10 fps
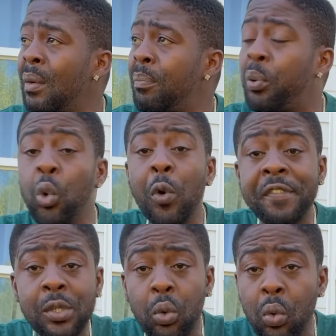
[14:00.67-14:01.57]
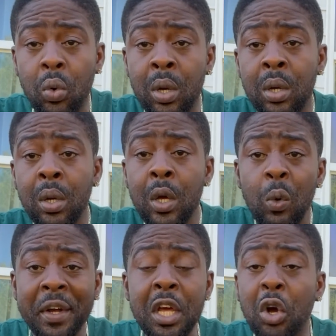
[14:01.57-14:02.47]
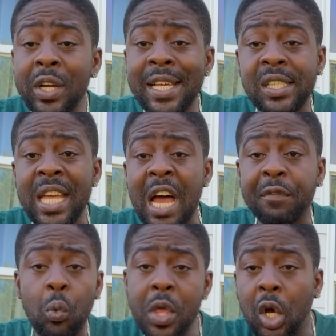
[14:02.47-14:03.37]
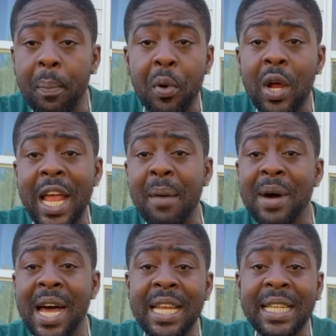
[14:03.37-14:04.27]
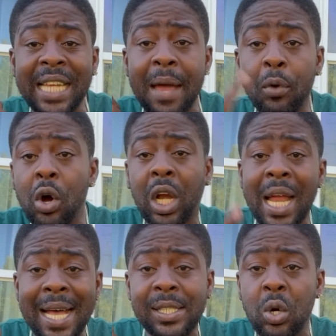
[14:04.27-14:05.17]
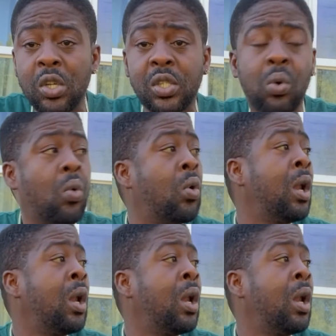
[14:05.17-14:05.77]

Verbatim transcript: proof school. When you go there, so you have to wake up early morning time, go class, go school.